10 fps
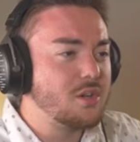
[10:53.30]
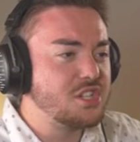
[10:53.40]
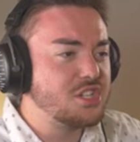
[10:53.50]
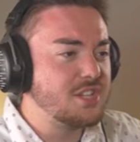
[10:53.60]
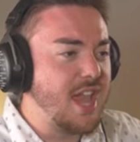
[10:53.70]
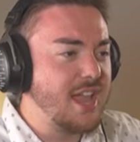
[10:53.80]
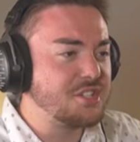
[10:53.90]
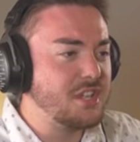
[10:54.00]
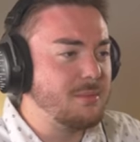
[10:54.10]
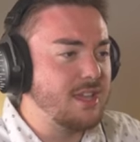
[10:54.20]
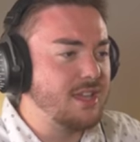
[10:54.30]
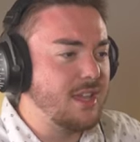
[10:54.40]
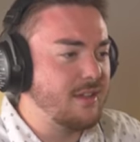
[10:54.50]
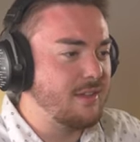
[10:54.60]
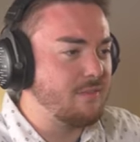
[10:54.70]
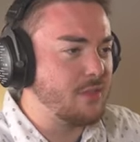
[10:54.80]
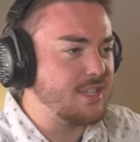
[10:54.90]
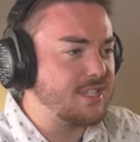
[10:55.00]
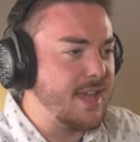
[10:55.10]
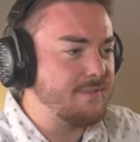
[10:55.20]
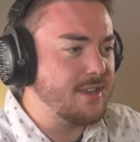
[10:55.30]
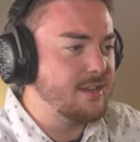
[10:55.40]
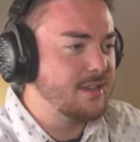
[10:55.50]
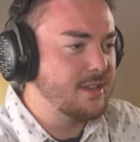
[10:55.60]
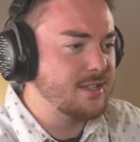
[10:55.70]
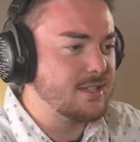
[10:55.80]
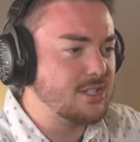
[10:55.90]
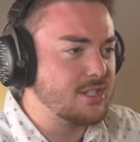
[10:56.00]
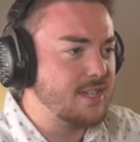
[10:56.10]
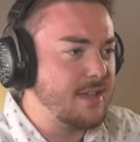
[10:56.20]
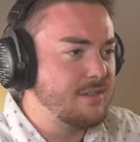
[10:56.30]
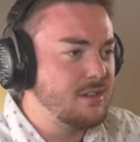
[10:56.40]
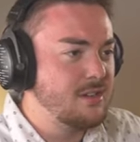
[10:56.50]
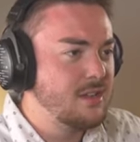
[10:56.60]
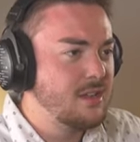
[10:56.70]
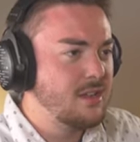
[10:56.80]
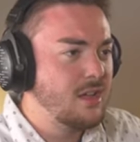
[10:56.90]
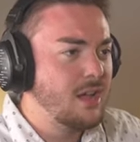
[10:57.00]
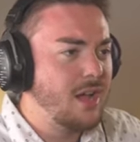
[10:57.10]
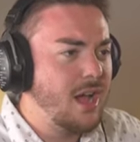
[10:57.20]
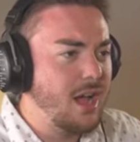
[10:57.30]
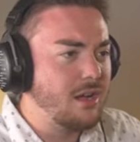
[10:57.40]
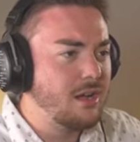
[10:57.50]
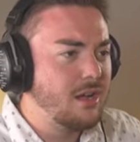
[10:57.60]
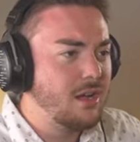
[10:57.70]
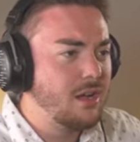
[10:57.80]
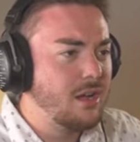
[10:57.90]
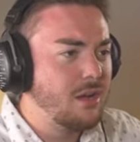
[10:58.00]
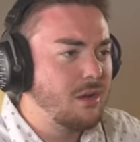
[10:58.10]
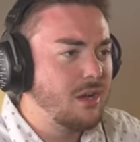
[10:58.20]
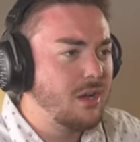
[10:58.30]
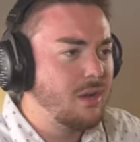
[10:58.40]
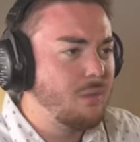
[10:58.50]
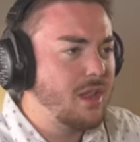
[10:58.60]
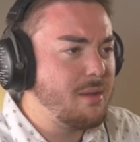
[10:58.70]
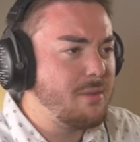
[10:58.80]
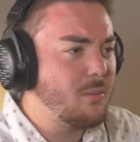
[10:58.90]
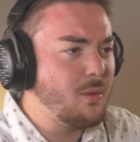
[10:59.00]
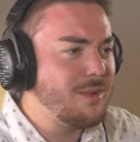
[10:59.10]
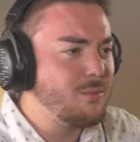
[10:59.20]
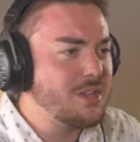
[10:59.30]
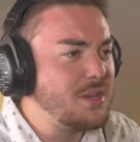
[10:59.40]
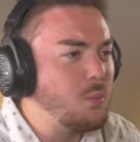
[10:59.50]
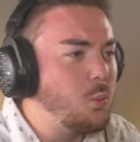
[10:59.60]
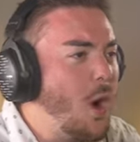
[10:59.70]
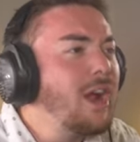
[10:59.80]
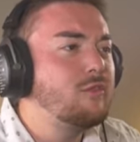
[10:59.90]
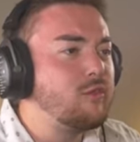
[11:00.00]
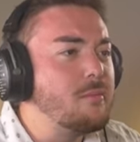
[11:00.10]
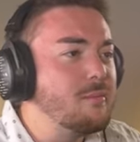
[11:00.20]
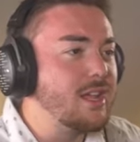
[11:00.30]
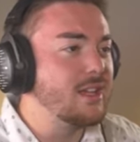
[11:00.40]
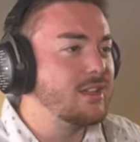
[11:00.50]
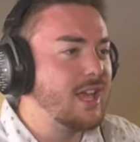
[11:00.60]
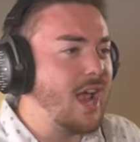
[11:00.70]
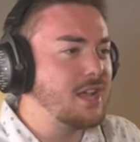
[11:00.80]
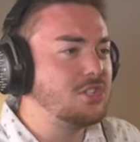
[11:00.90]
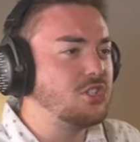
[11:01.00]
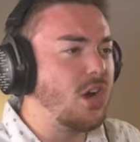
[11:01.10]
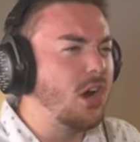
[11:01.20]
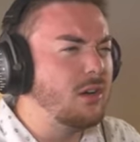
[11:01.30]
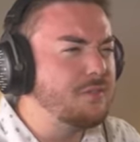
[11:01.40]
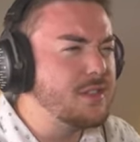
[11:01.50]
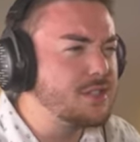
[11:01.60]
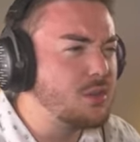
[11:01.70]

is it just asking me eh, for the seven? Is it just seven? Nope. Huh. Wait a minute. What, what does it want from me? Can I solve this